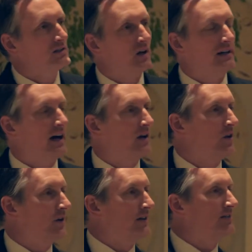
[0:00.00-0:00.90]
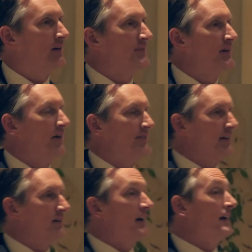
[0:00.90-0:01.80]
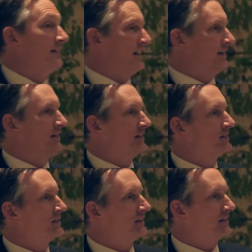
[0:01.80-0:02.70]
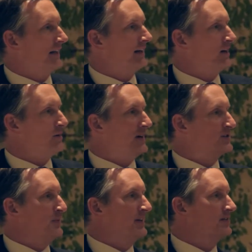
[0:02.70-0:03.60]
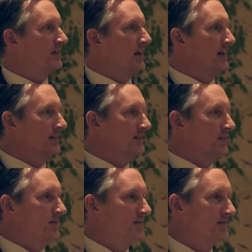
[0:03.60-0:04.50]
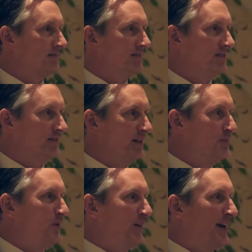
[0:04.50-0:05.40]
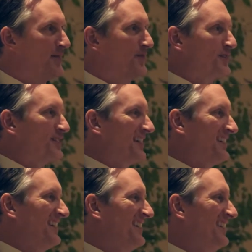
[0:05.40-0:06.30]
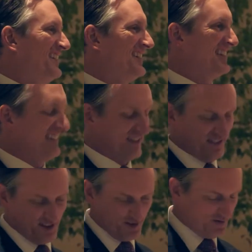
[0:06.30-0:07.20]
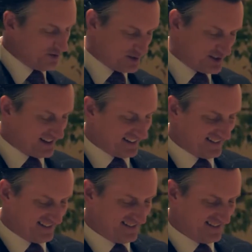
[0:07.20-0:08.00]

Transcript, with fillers: So I downloaded something off the internet that's going to take care of my speech tonight. So just need to pull that up for a second. Just kidding.